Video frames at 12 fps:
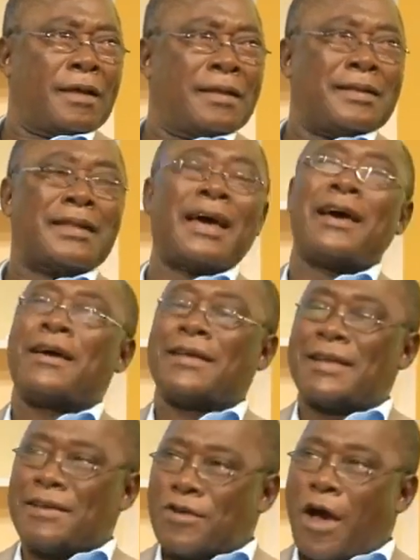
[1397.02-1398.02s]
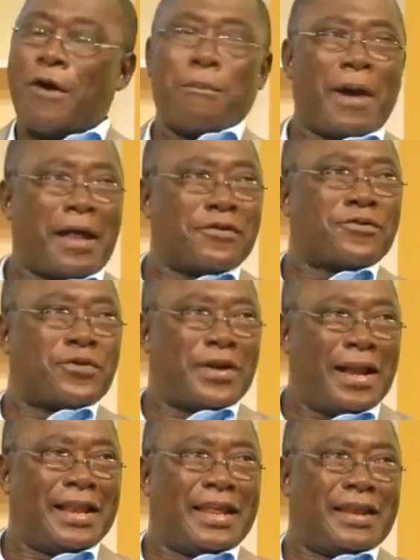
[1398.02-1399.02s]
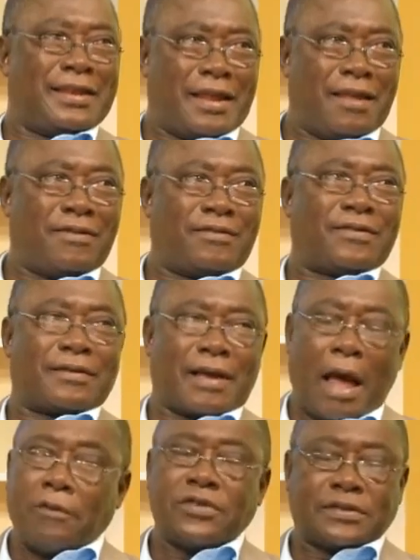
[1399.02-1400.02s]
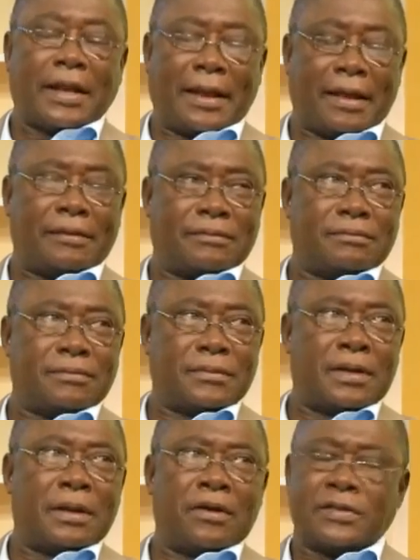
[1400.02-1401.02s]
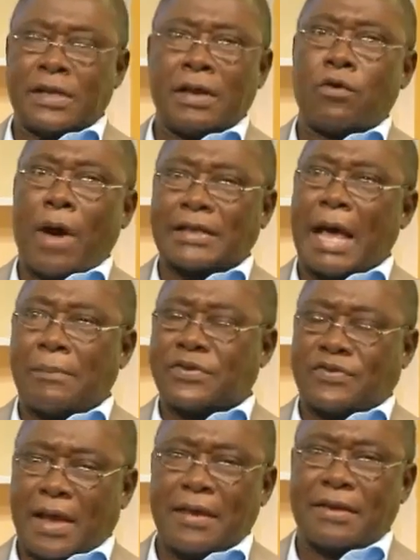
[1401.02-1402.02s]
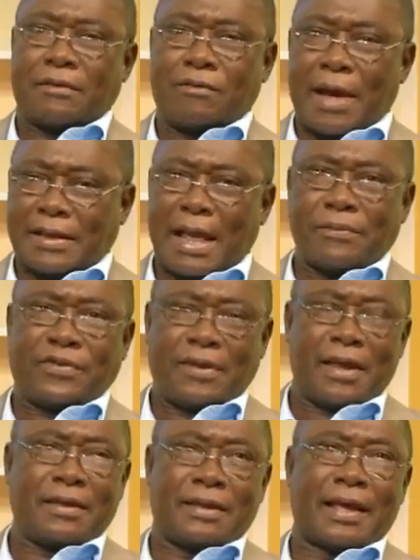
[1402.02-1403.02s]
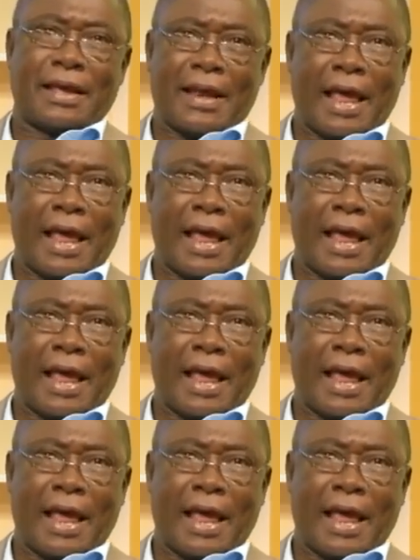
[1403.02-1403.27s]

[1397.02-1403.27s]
The young man really needs counseling. You see, what I'm saying, yes. And